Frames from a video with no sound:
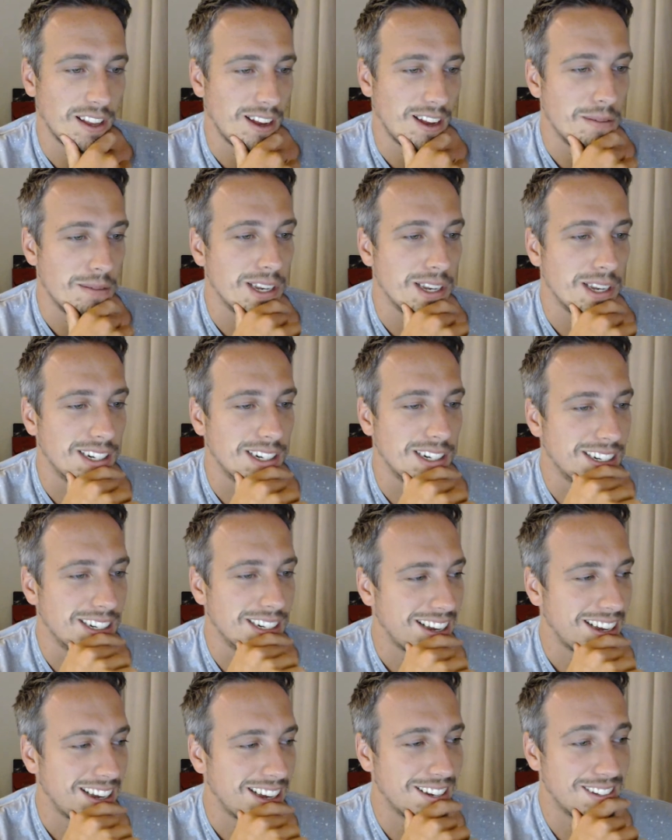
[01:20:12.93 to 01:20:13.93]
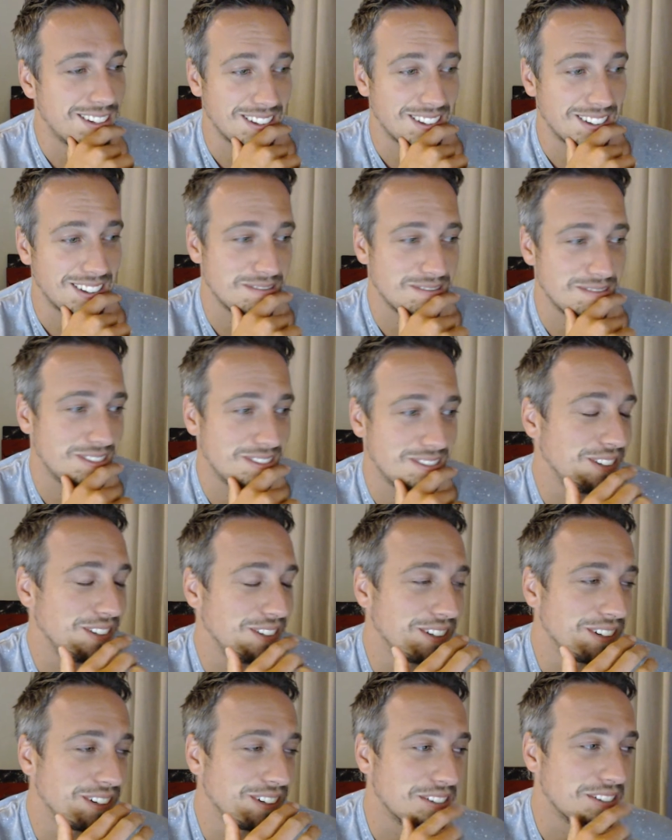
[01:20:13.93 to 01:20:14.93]
I mean,
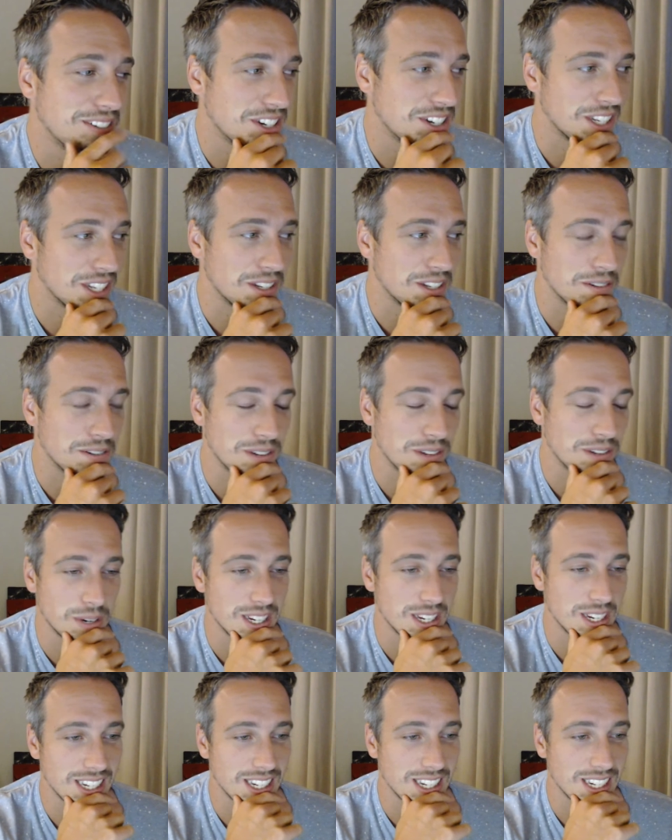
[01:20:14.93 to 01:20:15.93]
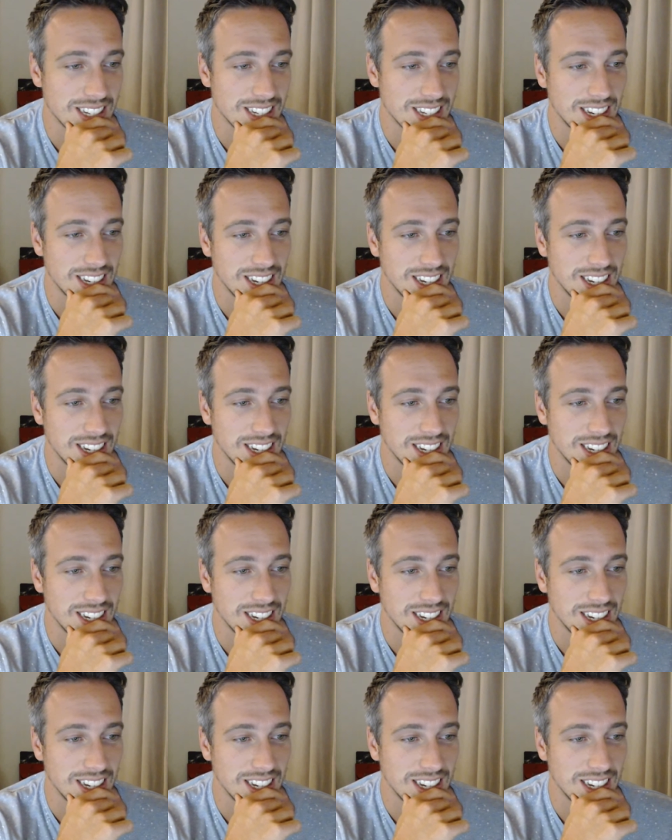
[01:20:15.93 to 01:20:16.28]
who gives a shit who wins bracelets,